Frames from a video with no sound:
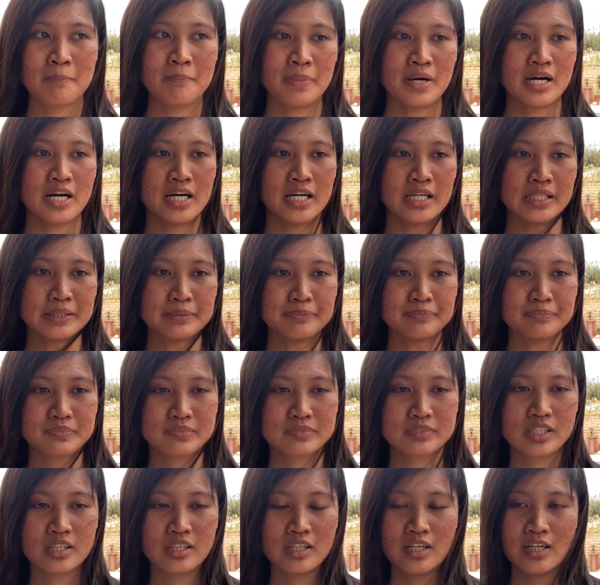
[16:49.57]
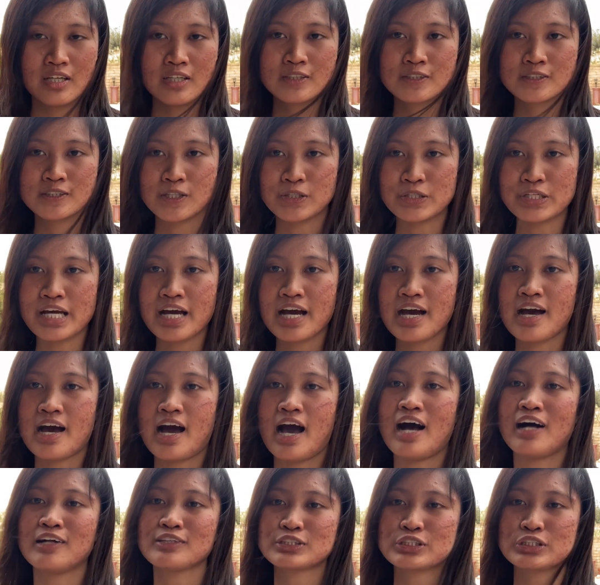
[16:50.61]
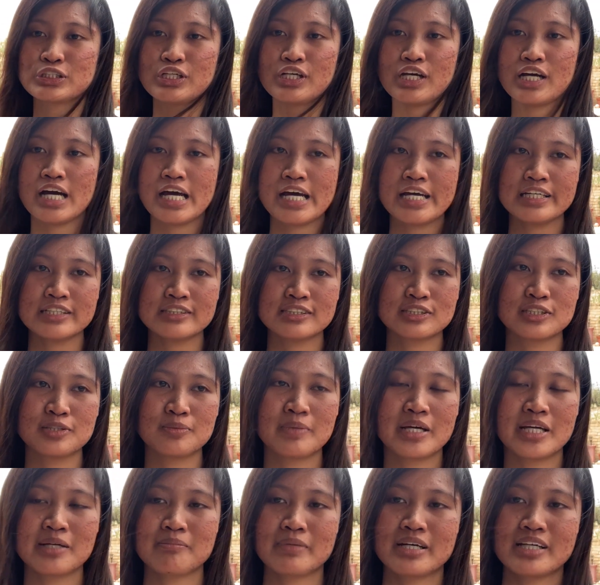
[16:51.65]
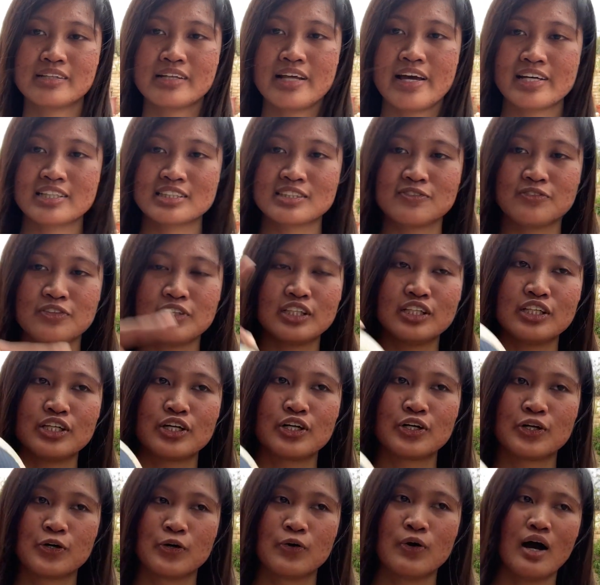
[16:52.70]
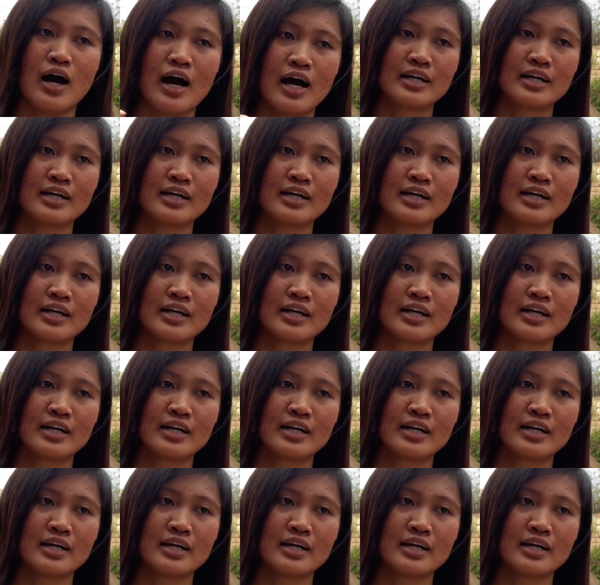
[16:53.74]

but so yeah, I'll try to make my next video